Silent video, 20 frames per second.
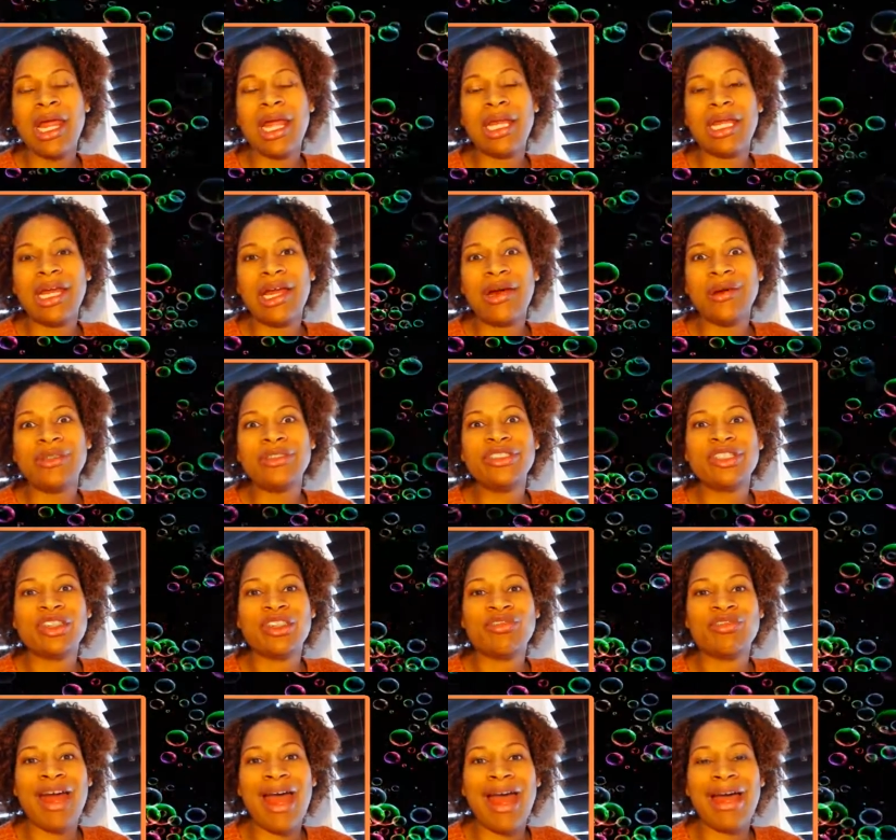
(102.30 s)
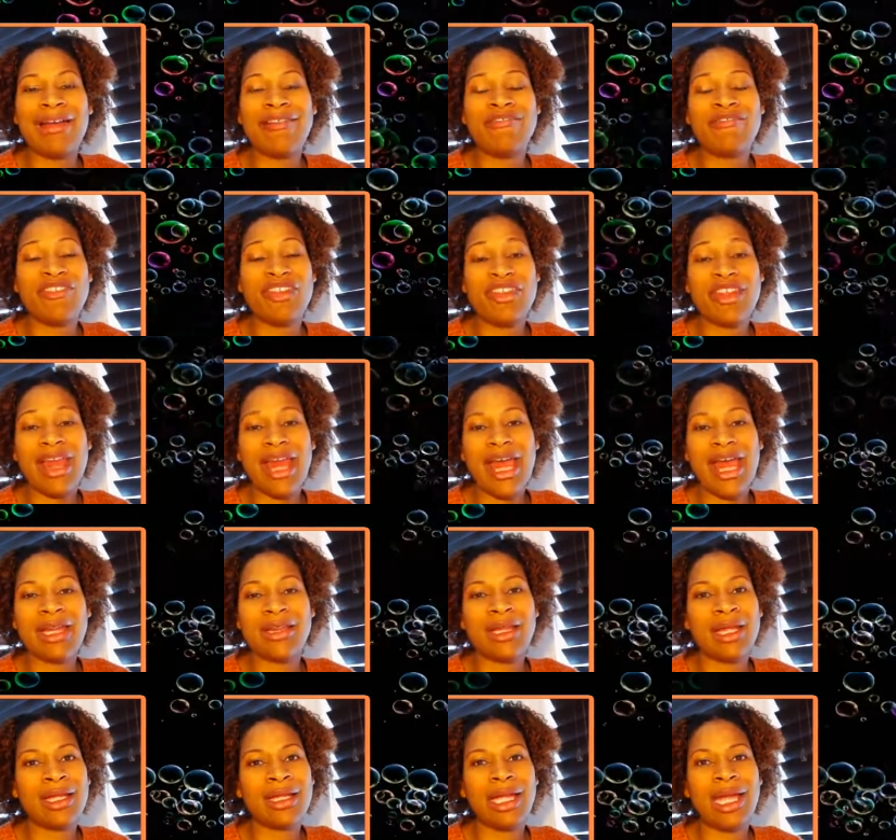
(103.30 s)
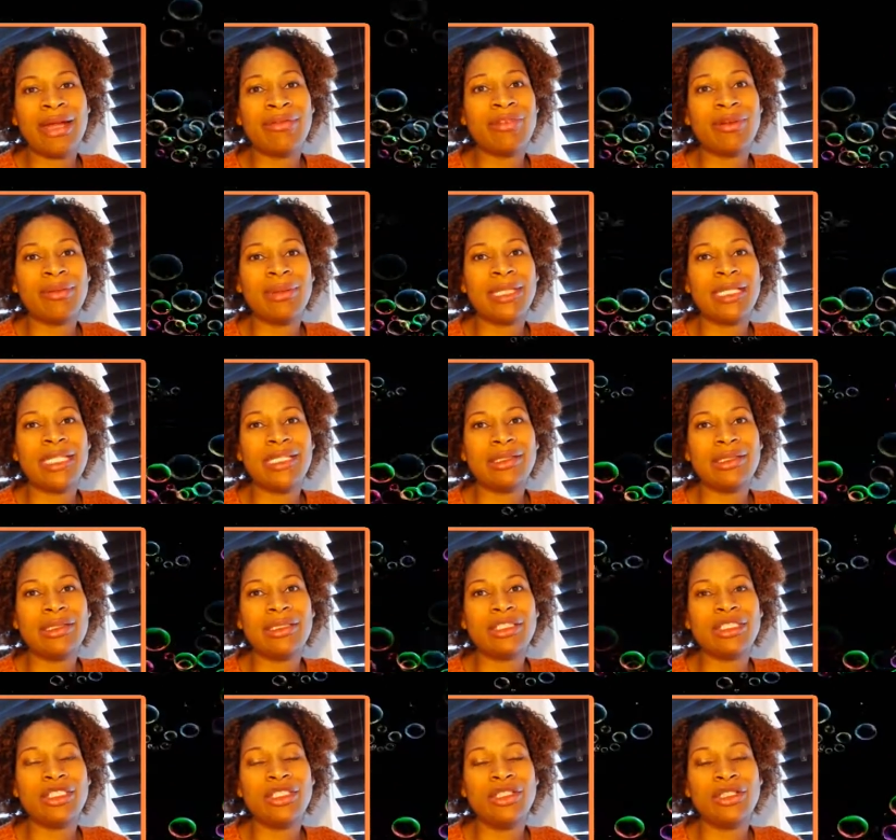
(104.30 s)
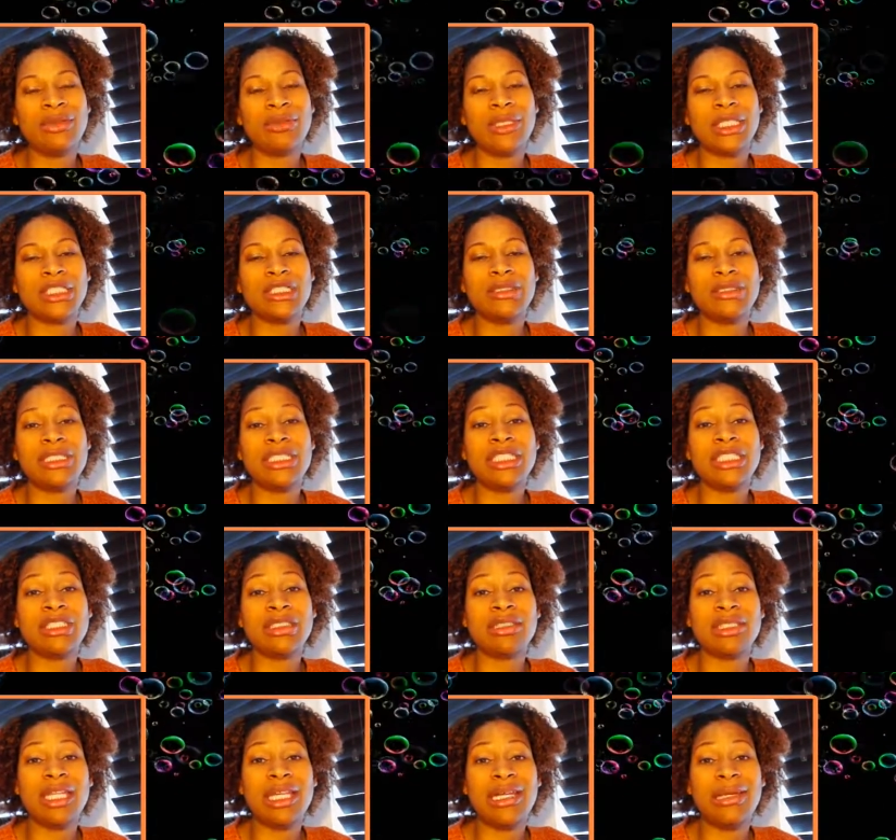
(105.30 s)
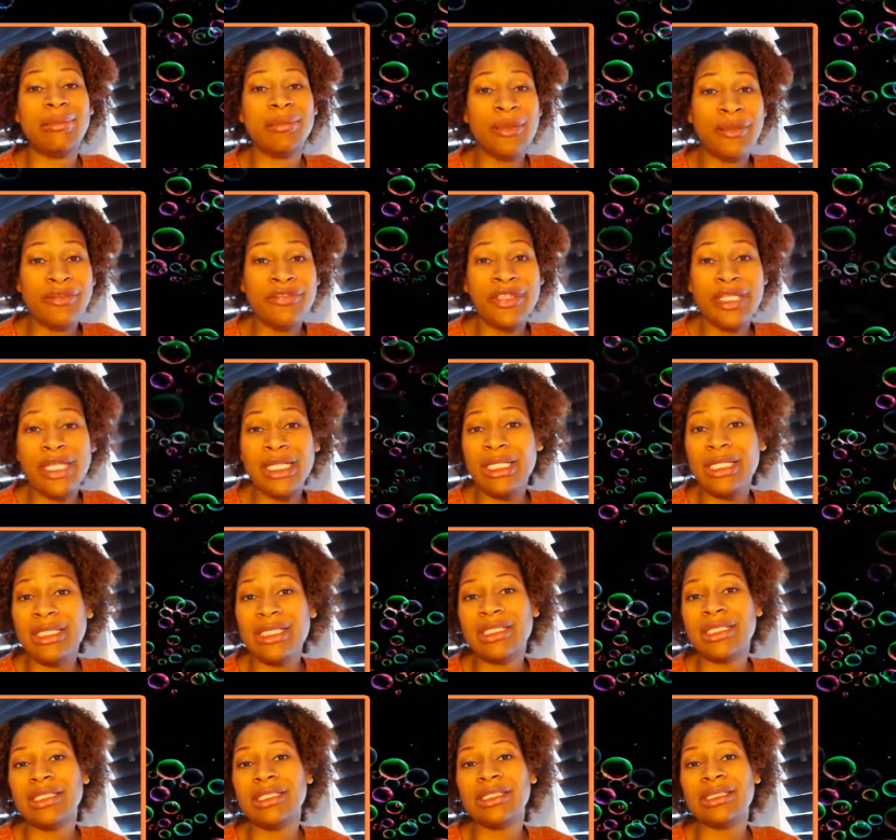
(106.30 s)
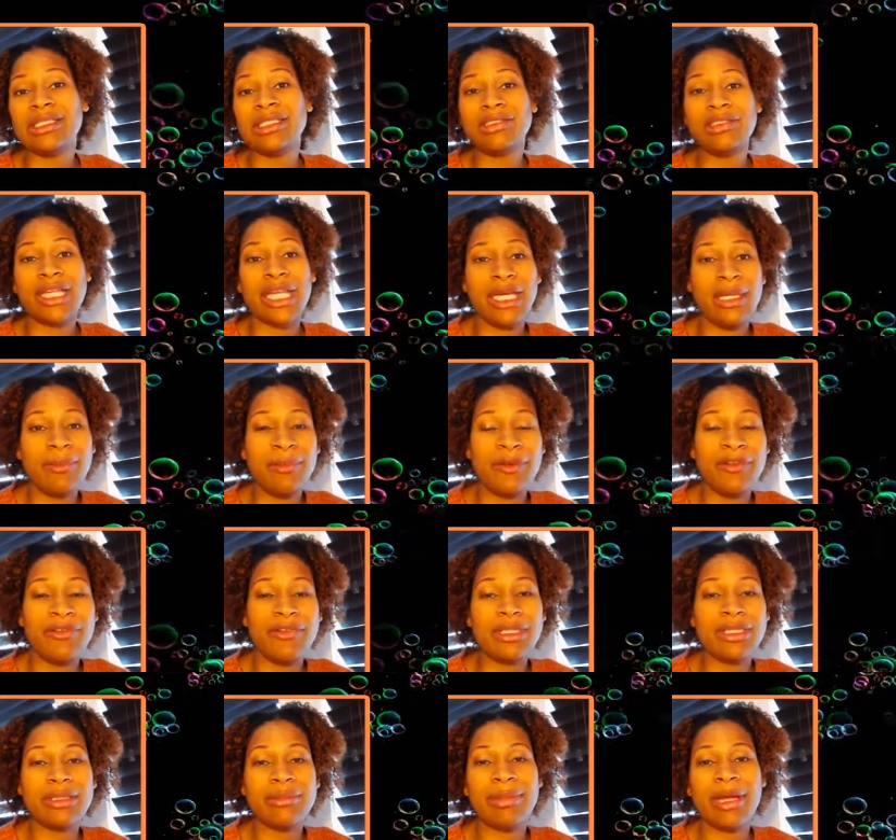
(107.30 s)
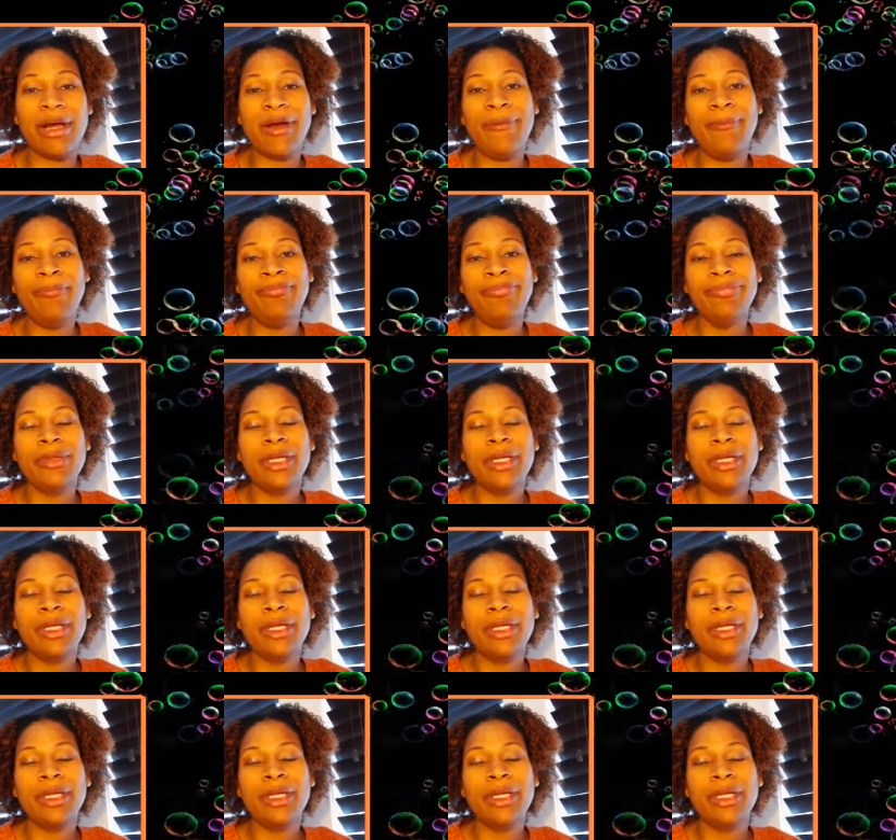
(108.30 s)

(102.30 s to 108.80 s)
And I always thrive for that, like everybody else, you know, watching these little teen movies and little kitty movies about